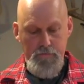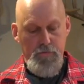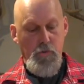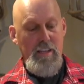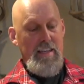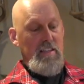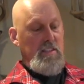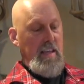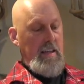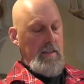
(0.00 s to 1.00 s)
3 heat
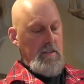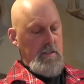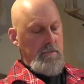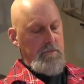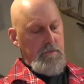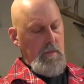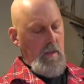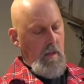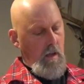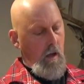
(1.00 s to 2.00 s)
settings.
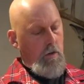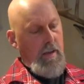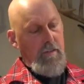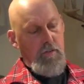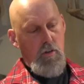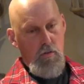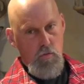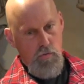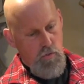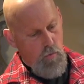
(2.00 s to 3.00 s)
All you have to do is
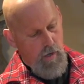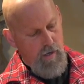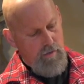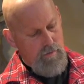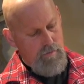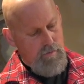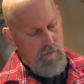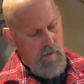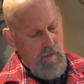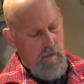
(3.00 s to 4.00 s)
when you wear it,
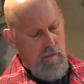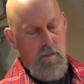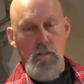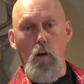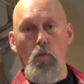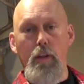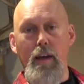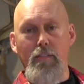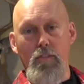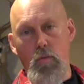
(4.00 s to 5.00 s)
just hold
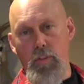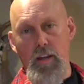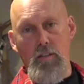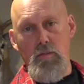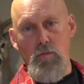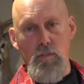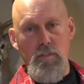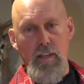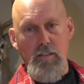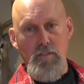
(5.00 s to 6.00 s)
that for 1001,
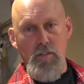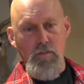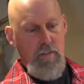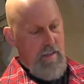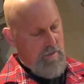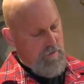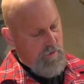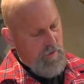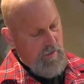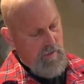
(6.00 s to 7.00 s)
1002,
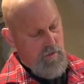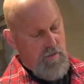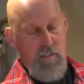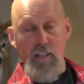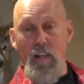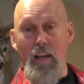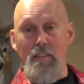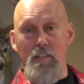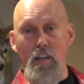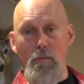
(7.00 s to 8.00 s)
1003. As you see, it
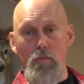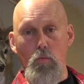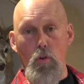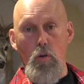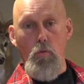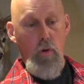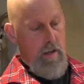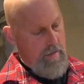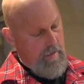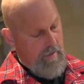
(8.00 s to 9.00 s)
lights up. We're on
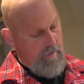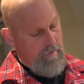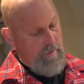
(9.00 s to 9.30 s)
red now.